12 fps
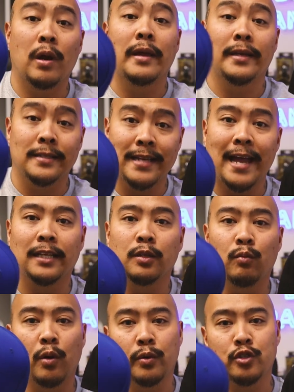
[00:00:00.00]
closed and
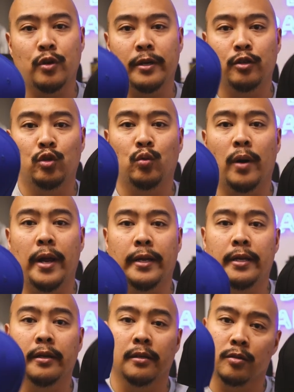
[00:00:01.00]
your ears open.
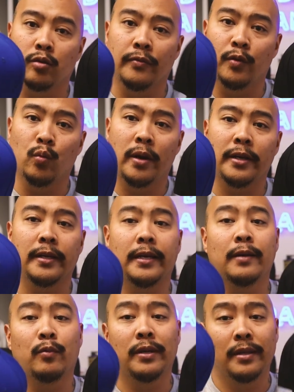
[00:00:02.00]
Listen to the
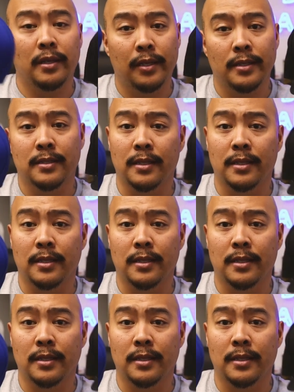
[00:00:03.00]
man talk.